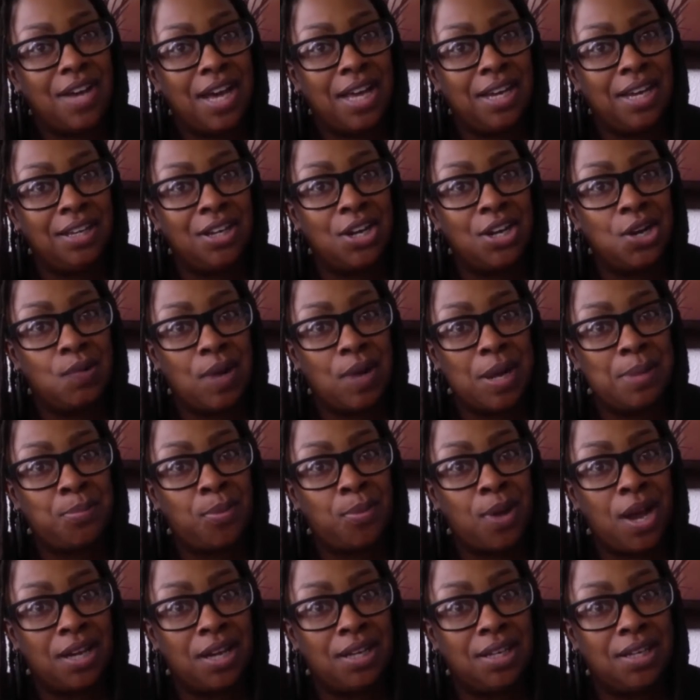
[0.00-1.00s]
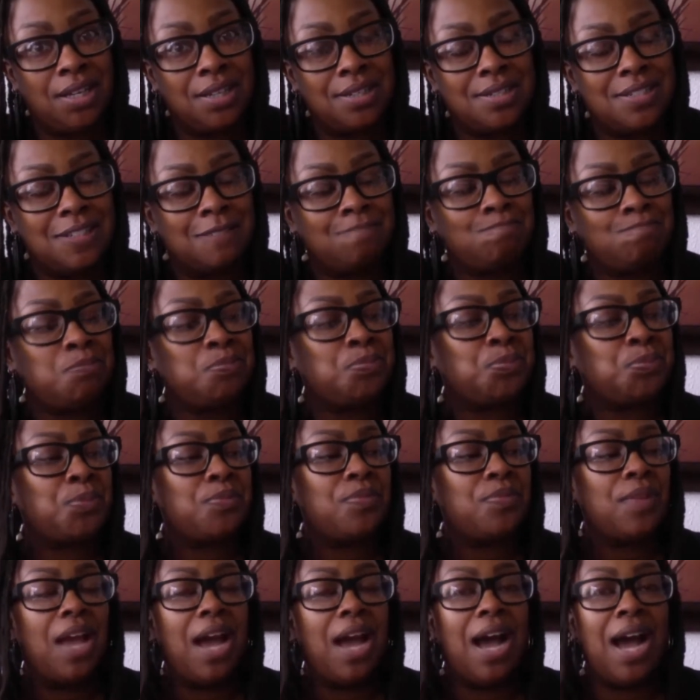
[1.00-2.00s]
providing a great product,
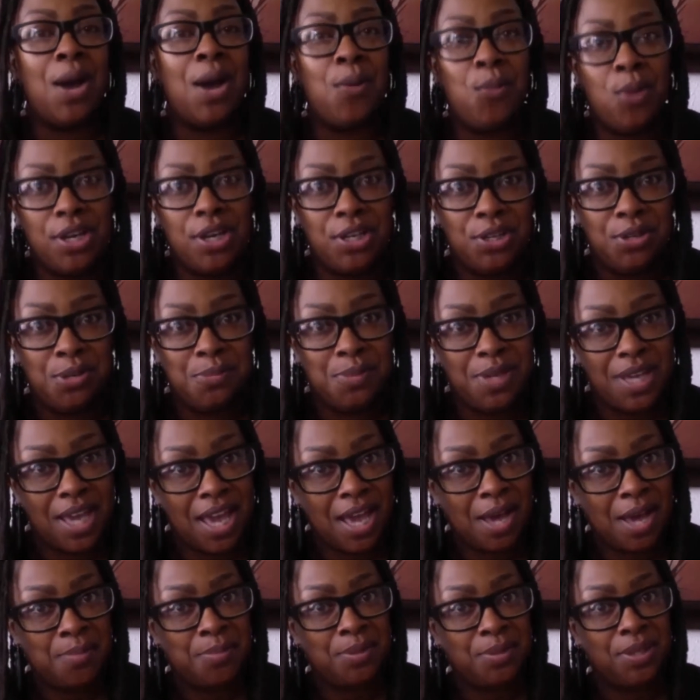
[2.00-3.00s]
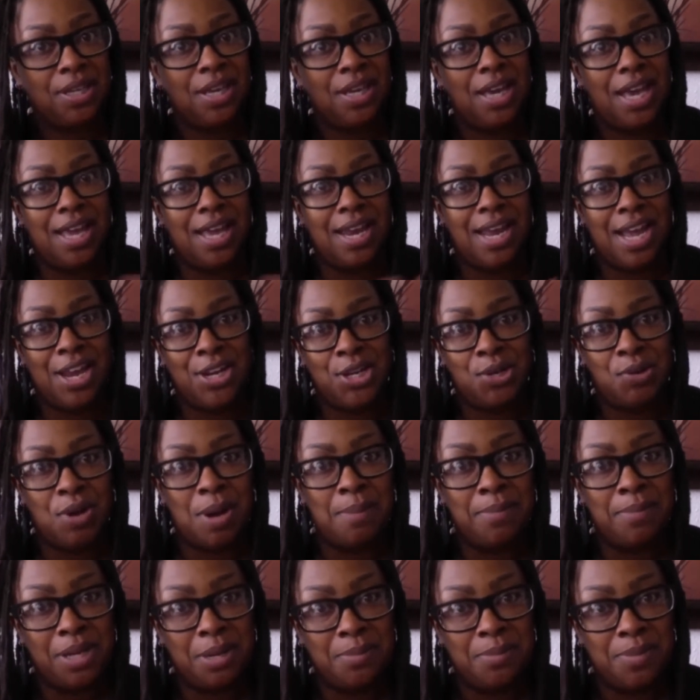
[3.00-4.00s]
I want you to be happy, and I
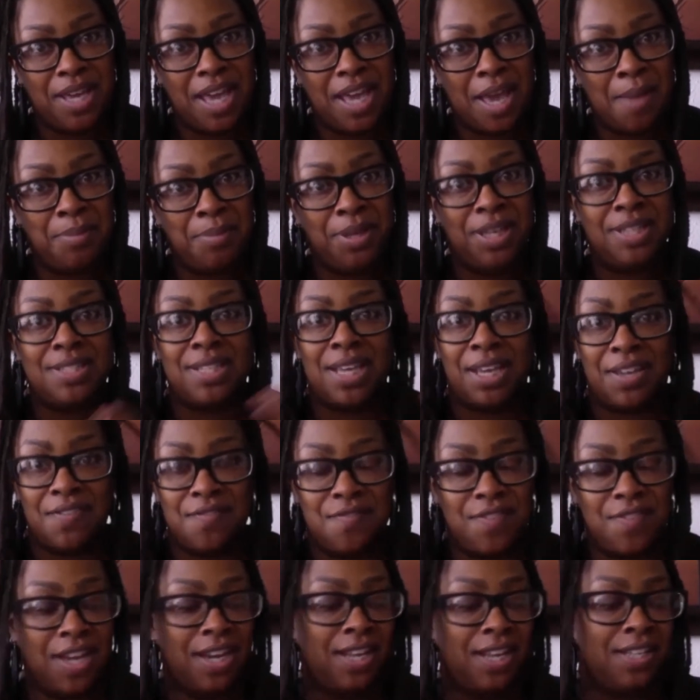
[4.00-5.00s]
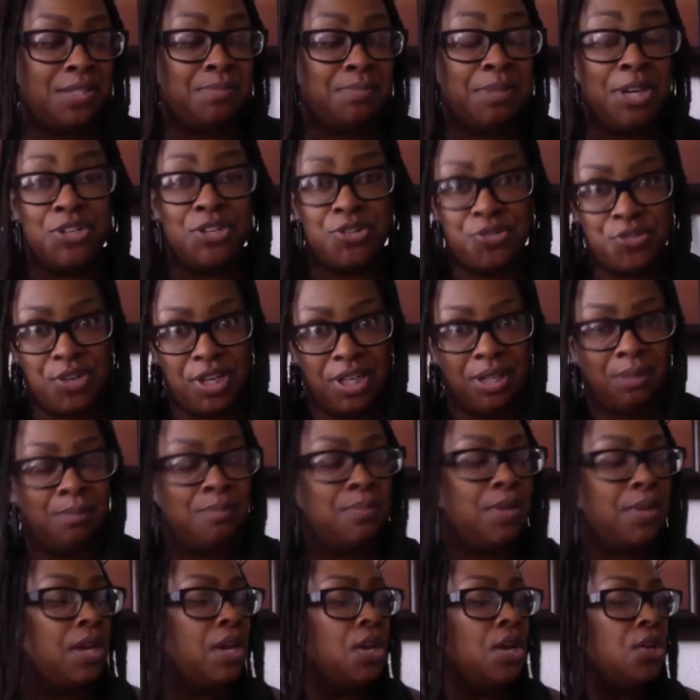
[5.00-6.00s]
know I'm going to be happy because I can finance my
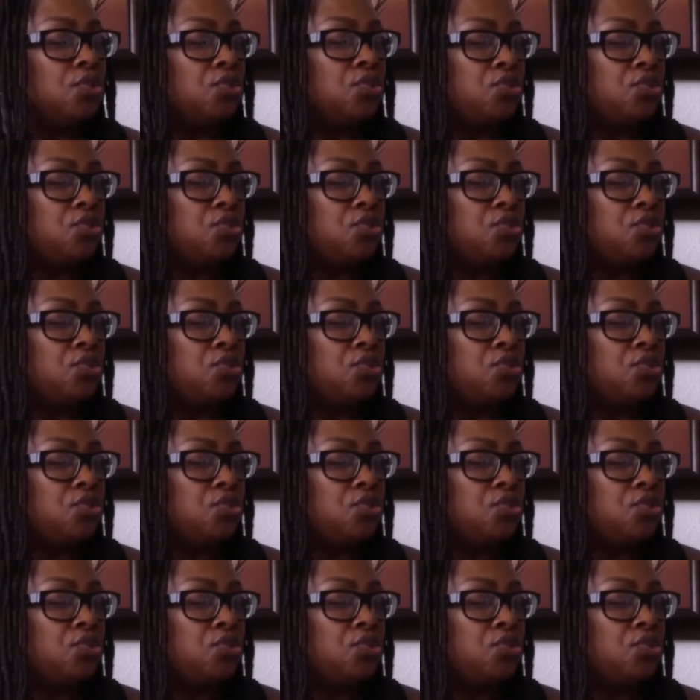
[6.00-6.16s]
dream.